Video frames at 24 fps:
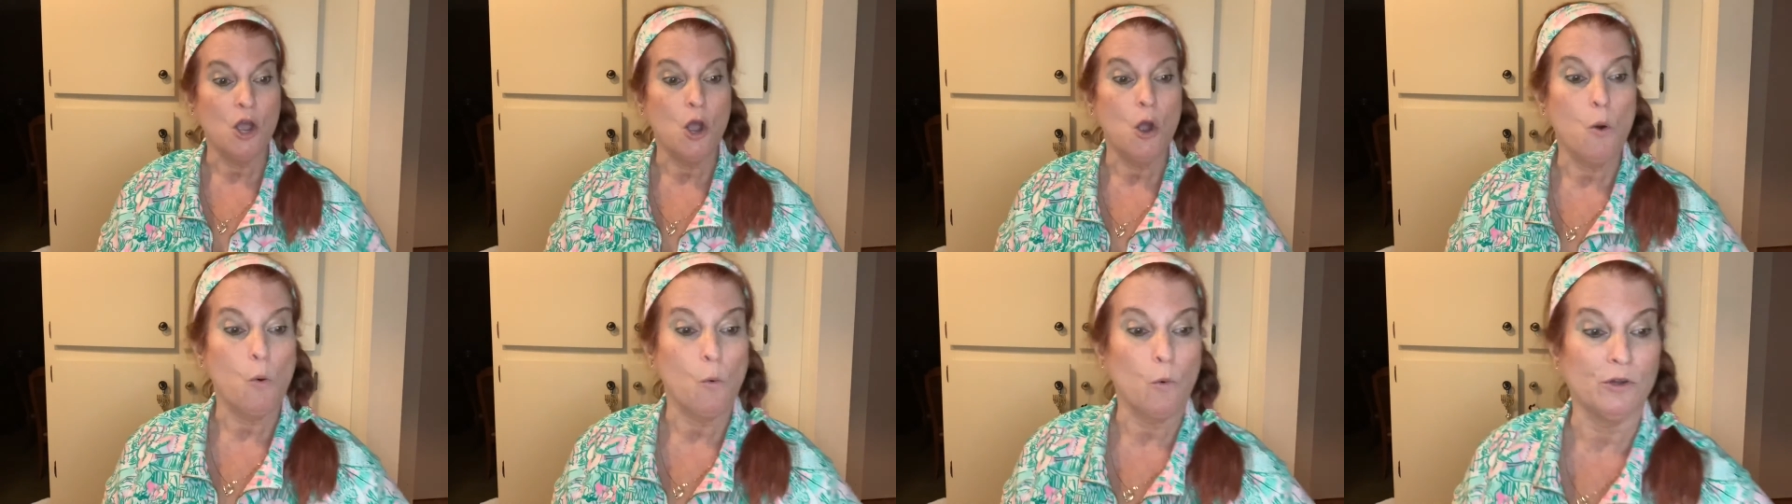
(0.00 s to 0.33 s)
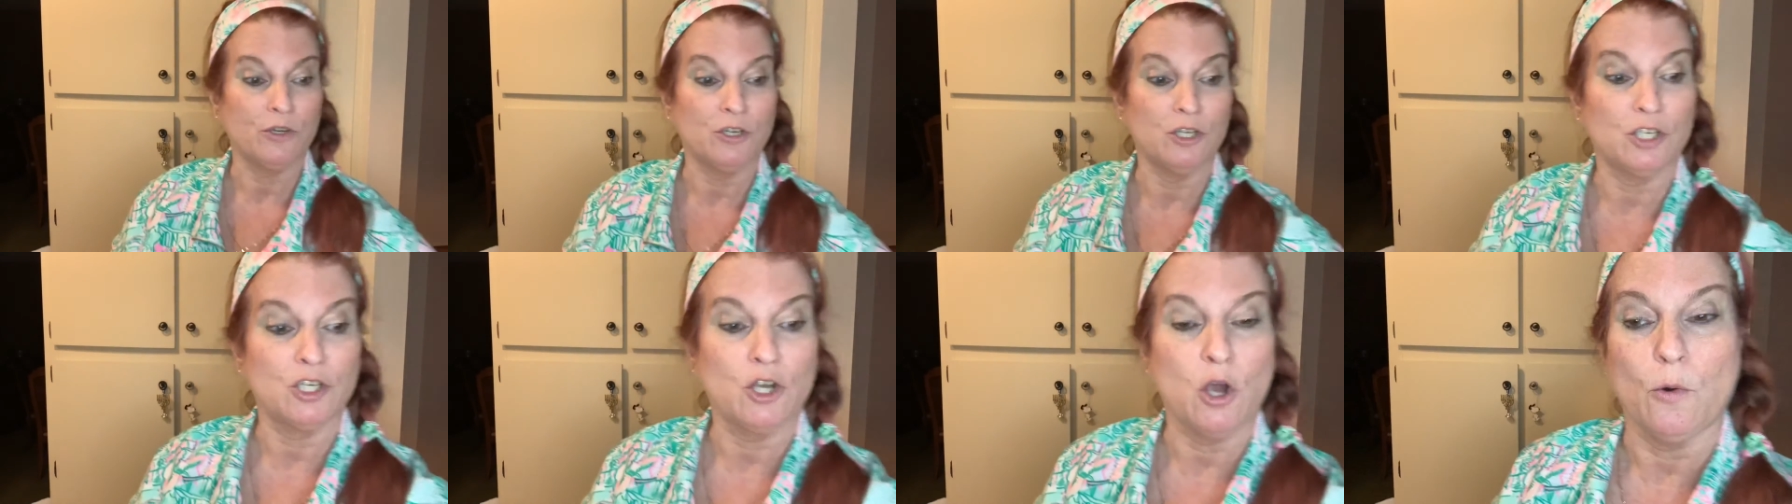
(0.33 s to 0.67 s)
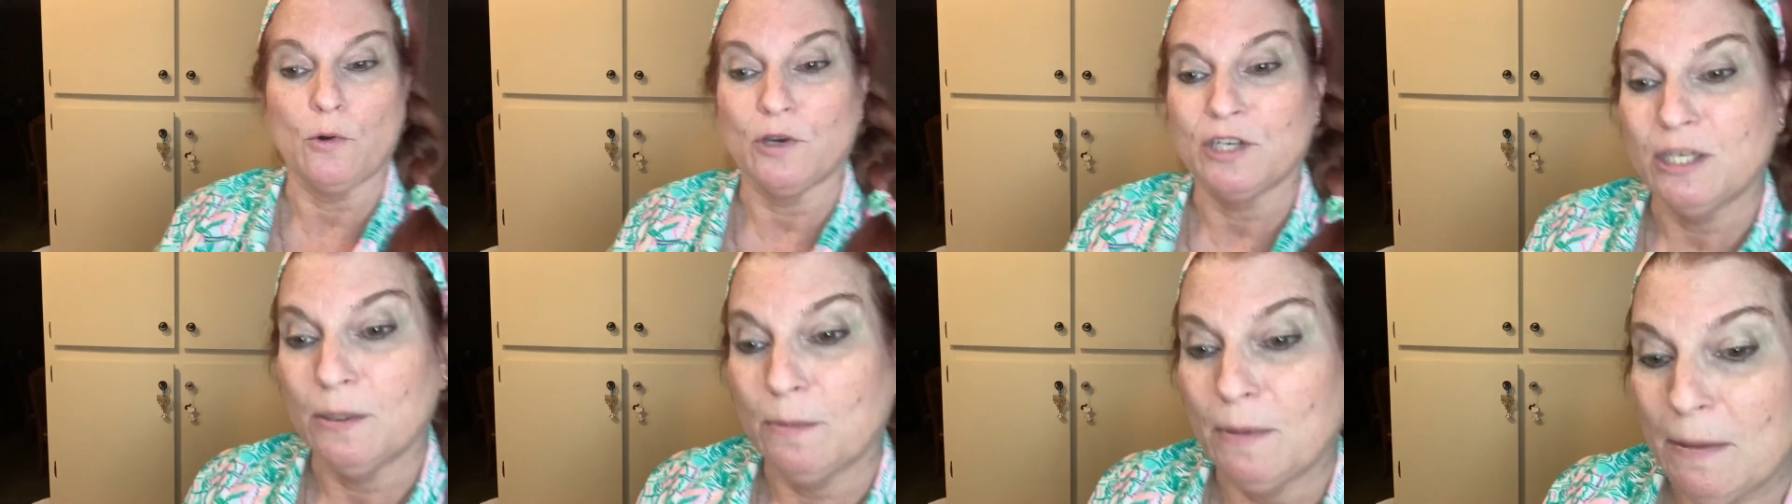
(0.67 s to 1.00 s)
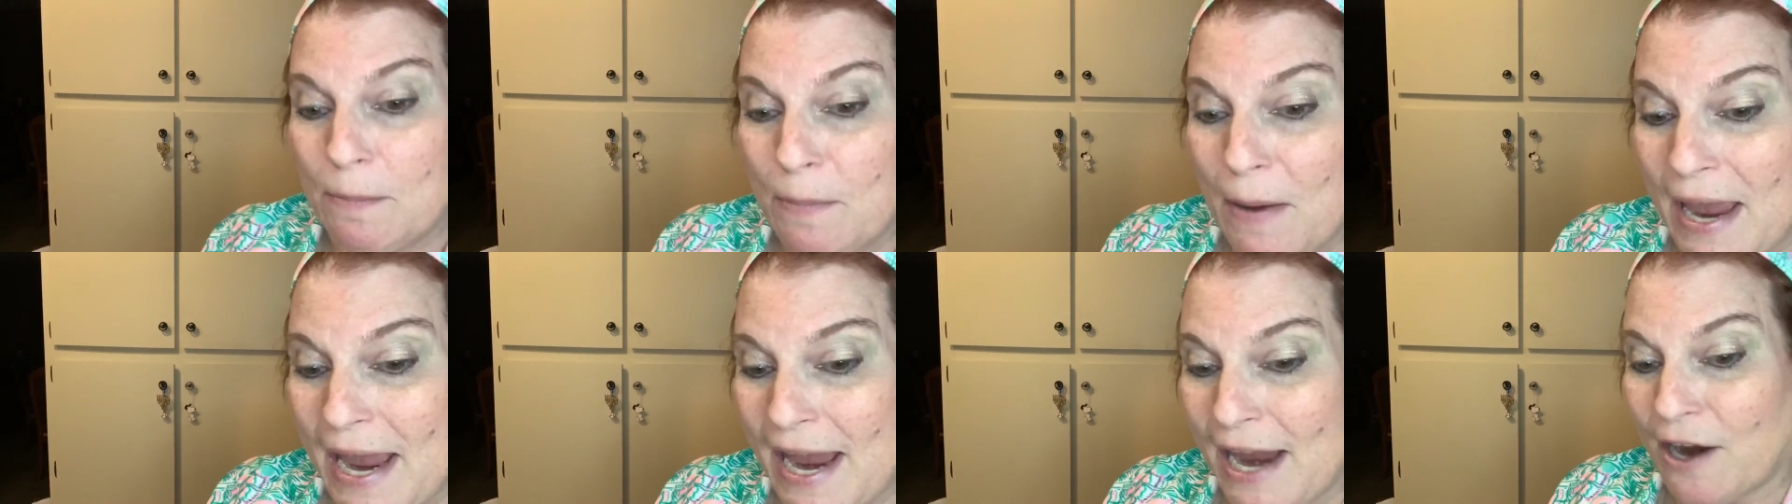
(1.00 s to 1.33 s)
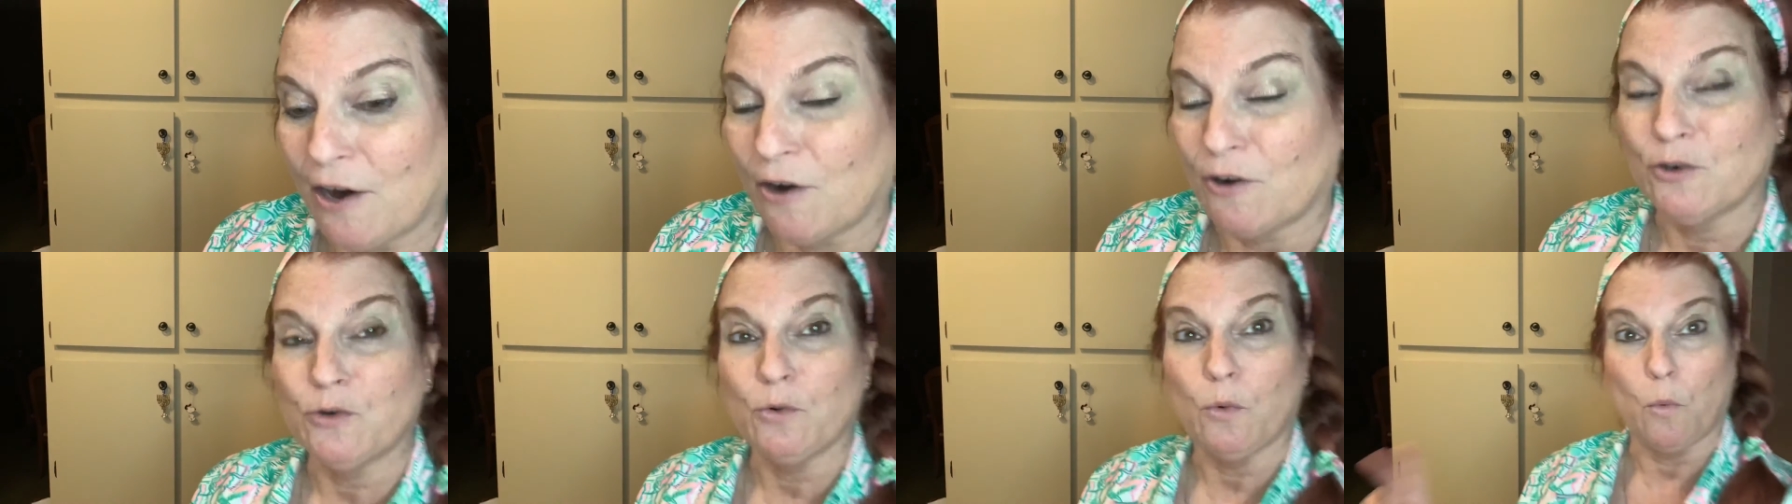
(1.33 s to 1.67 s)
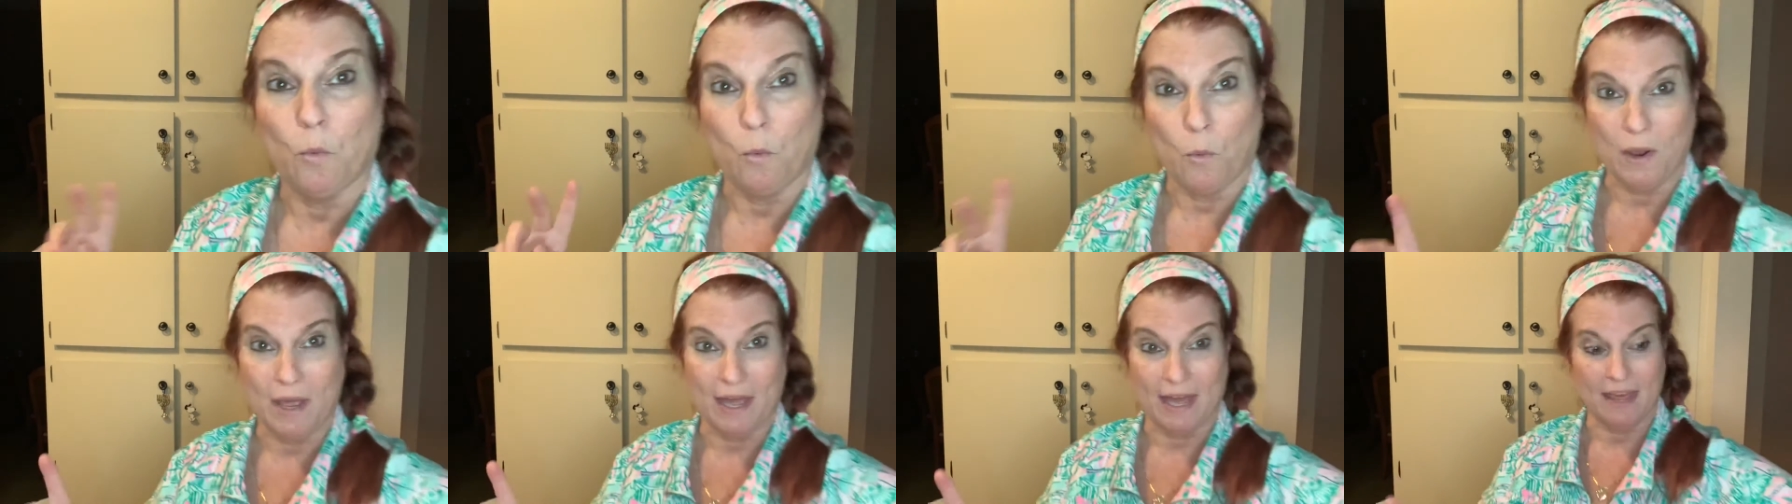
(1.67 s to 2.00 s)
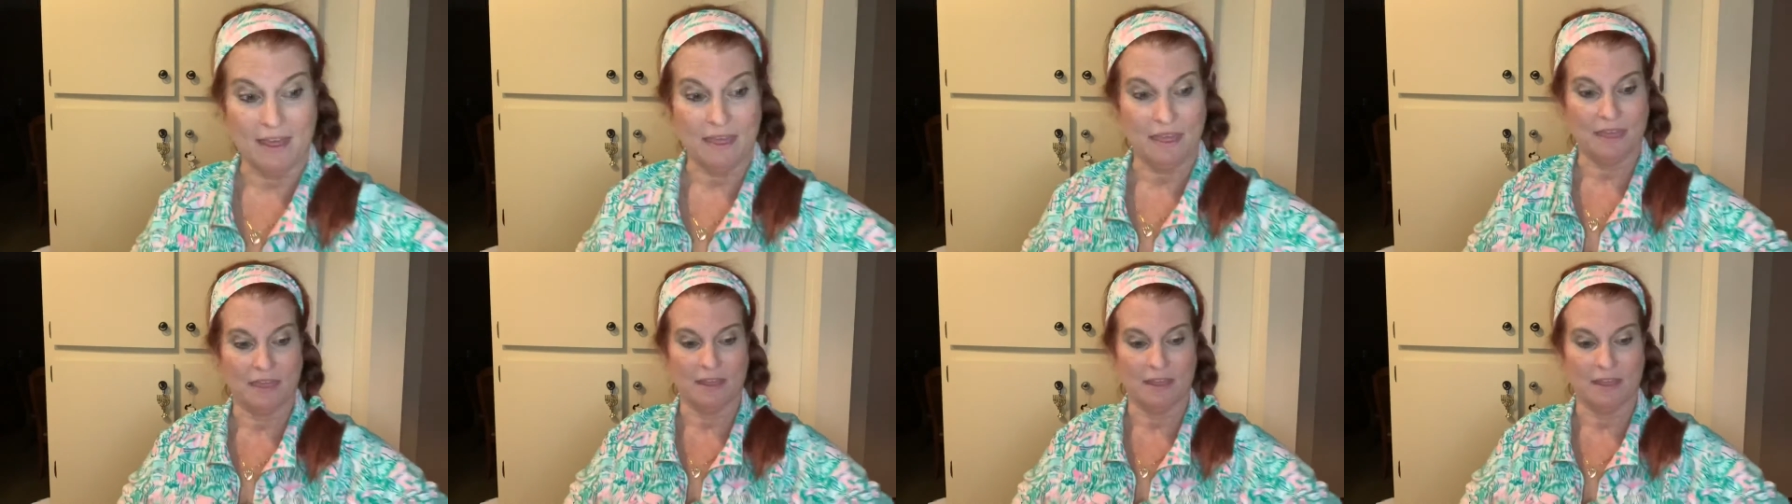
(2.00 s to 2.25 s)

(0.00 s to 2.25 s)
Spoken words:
which is going to be paired with,